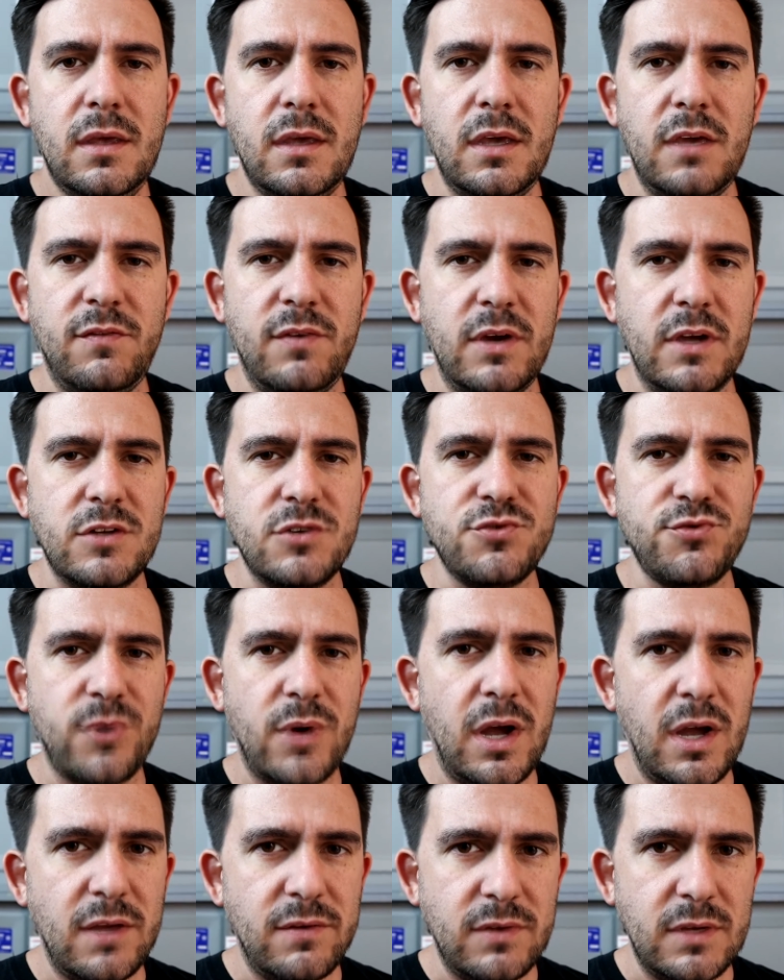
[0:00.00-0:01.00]
if I
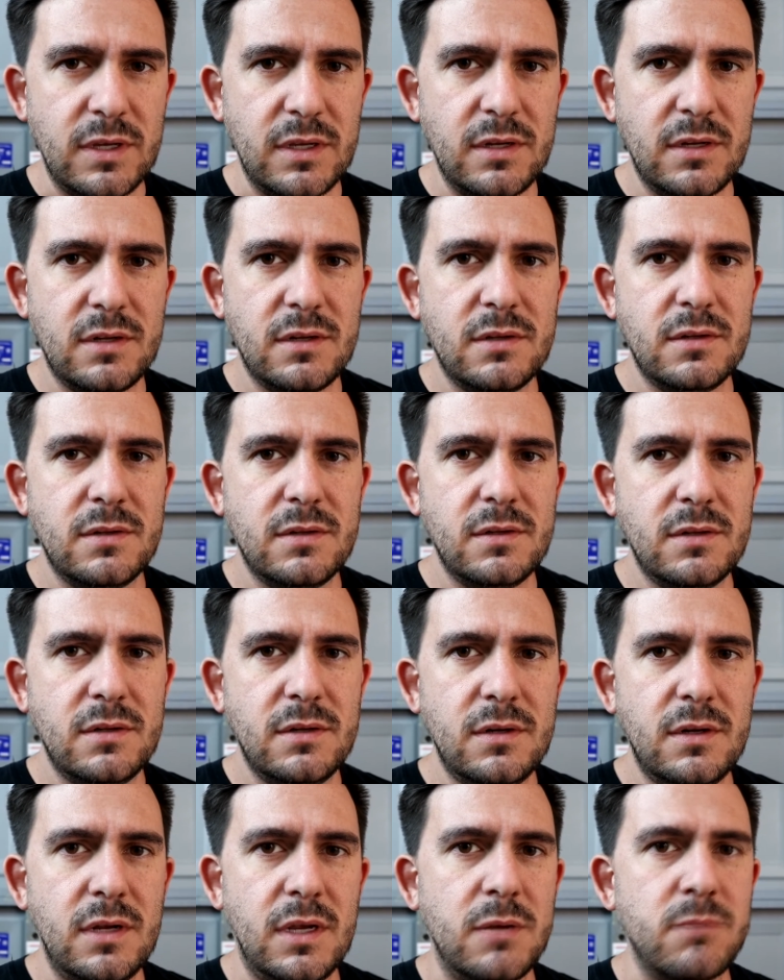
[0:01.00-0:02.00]
drive it
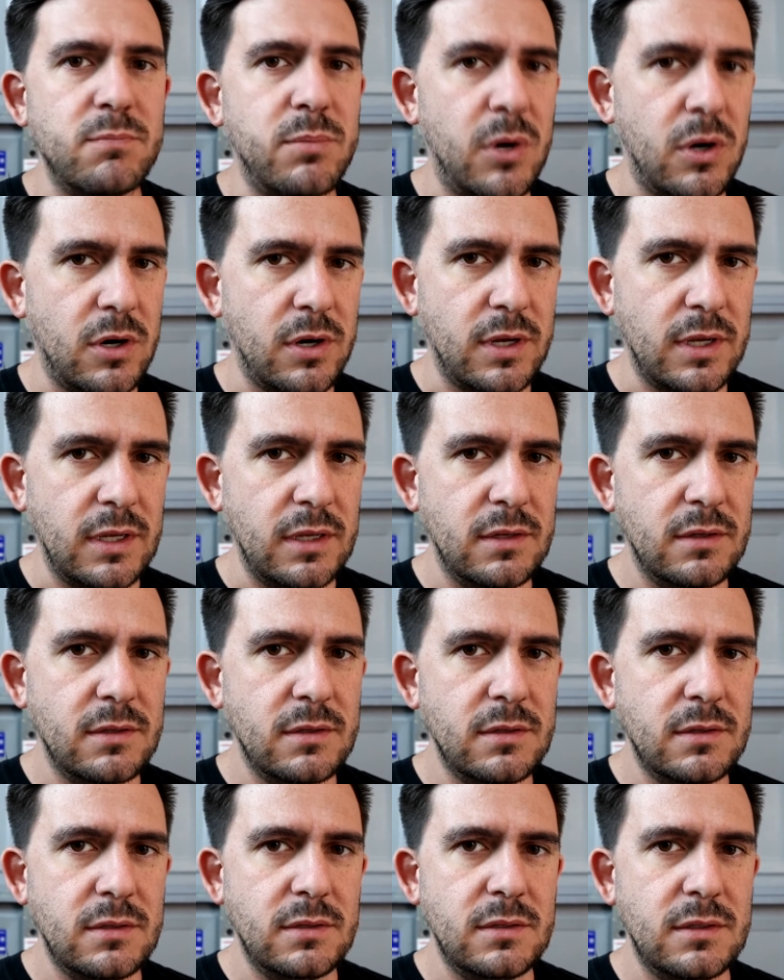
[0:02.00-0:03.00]
and park it,
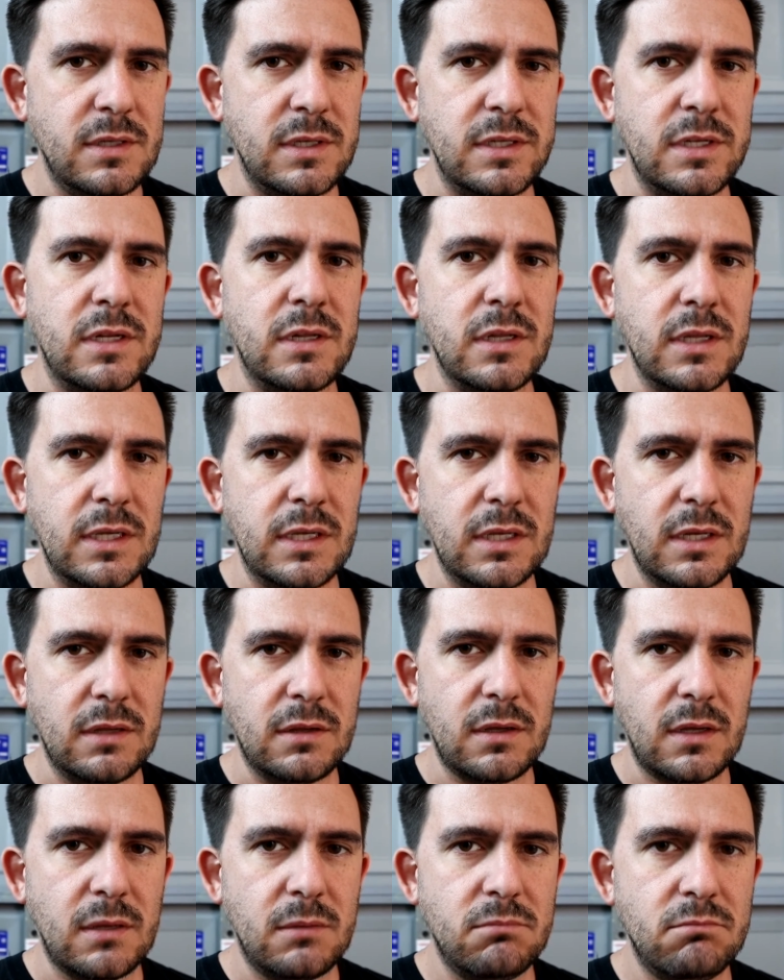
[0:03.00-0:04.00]
it didn't leak
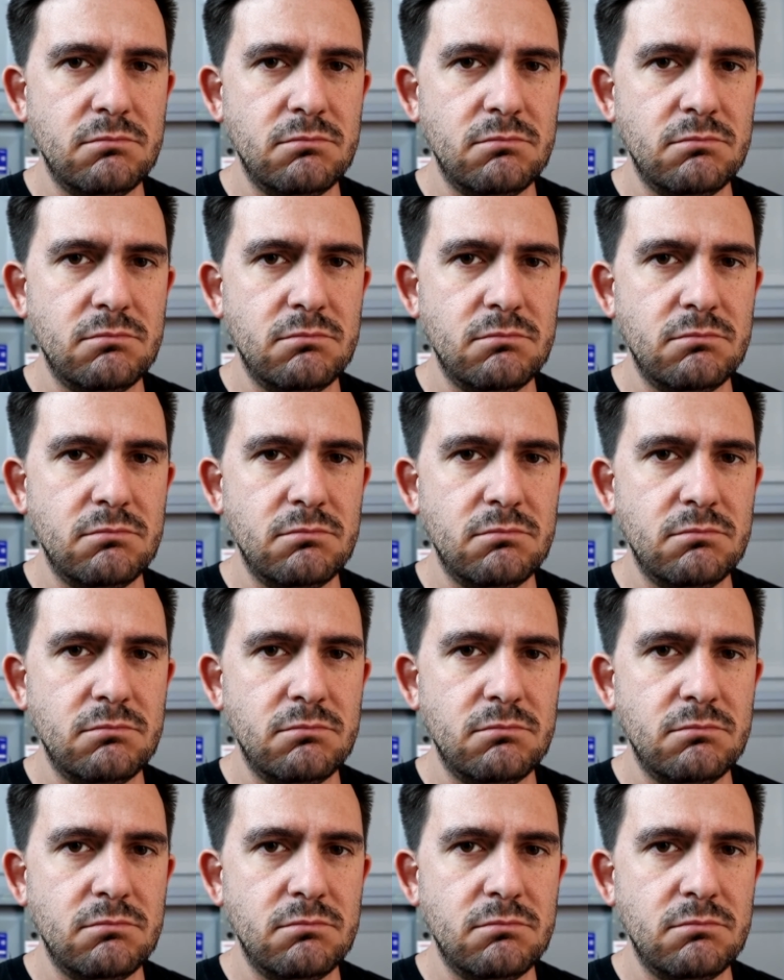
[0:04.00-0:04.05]
anything.